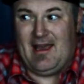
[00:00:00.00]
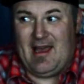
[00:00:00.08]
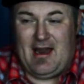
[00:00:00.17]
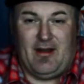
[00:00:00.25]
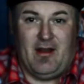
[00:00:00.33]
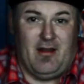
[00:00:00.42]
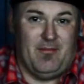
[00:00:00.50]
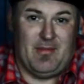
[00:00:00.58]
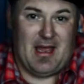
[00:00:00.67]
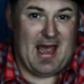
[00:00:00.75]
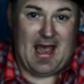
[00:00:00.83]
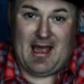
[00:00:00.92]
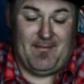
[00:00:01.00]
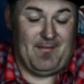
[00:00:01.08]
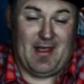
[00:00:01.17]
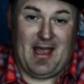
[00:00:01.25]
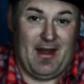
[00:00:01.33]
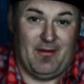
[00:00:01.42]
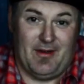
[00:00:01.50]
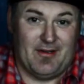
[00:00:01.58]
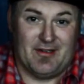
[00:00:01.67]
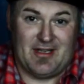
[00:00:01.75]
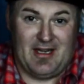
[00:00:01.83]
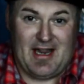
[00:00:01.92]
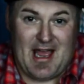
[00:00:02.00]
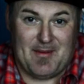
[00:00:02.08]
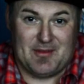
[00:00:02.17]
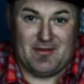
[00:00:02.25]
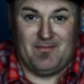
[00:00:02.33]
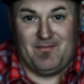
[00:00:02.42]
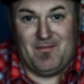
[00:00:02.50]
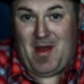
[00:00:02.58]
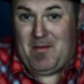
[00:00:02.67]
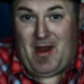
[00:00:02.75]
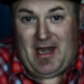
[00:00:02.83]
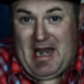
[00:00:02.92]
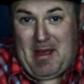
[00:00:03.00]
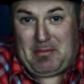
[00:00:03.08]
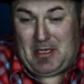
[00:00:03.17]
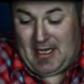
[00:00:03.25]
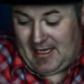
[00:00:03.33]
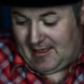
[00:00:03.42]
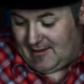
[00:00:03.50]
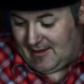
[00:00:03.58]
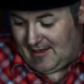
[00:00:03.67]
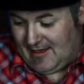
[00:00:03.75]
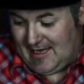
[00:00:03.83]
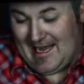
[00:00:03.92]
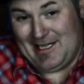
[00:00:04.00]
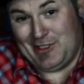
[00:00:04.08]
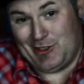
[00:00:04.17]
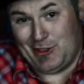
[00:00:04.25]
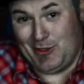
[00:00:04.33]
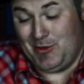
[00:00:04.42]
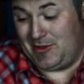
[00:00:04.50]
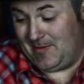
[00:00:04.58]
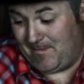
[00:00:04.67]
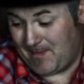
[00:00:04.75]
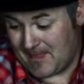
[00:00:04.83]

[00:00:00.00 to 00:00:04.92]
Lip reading: don't know. I don't understand apps. I'm not an app guy. I just use them.